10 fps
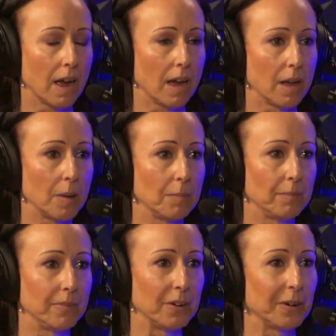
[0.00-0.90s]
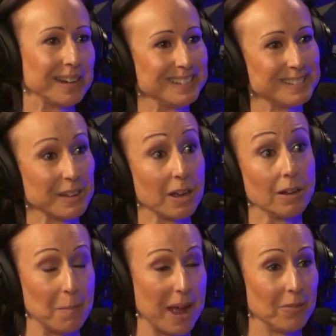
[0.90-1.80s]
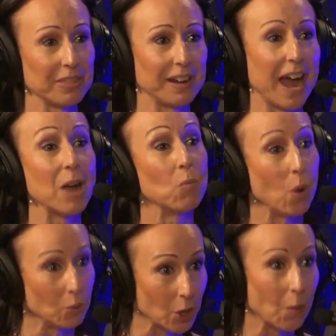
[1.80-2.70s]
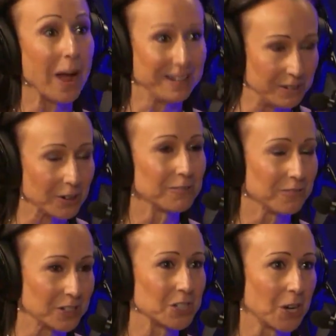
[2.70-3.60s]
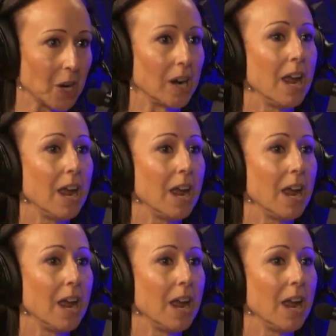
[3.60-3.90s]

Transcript: There is an amount that I won't go under for sure,